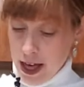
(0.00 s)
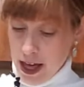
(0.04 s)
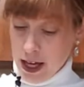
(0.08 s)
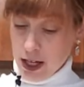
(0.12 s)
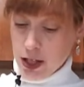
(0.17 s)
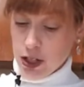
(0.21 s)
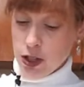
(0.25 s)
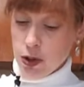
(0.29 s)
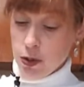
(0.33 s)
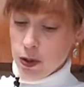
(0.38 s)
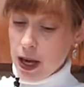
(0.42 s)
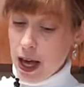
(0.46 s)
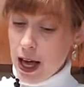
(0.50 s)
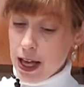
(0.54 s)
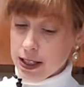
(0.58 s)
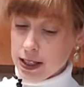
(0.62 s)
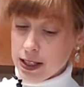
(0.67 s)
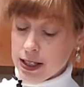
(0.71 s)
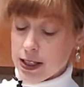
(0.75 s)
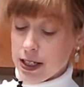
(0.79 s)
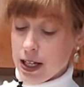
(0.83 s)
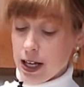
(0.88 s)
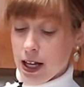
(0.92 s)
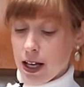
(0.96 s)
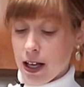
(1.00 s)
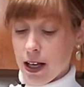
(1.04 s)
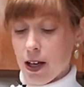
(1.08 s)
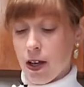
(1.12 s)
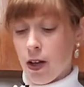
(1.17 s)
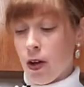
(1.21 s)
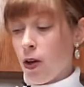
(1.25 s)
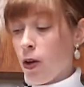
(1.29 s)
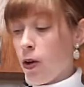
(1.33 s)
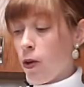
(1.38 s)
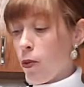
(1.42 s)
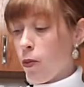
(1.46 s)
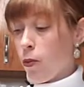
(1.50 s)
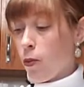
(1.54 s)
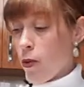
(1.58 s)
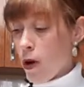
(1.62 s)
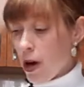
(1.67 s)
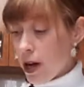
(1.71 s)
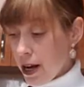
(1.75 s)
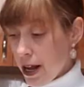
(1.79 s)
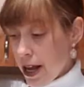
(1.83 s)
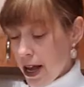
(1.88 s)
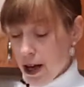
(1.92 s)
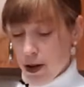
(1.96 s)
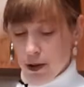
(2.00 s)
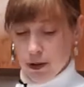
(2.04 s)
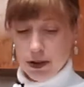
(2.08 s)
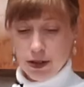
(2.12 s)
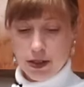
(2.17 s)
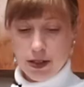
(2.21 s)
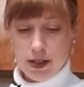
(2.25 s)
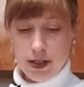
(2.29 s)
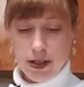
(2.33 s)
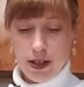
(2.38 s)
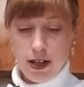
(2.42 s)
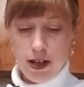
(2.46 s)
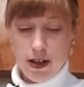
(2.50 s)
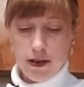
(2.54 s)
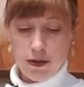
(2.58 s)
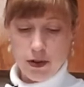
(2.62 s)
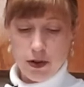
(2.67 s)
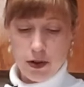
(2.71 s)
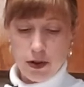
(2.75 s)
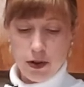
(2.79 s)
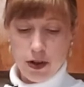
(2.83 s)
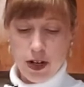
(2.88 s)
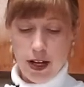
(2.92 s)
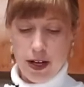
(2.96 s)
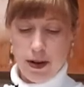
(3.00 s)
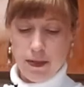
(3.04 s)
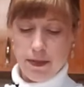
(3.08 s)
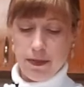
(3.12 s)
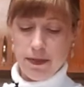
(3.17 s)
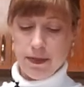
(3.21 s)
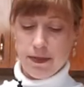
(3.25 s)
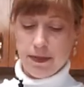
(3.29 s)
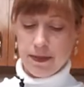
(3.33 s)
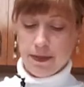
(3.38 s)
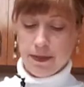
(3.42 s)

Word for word: and you guessed it, one ounce of cream.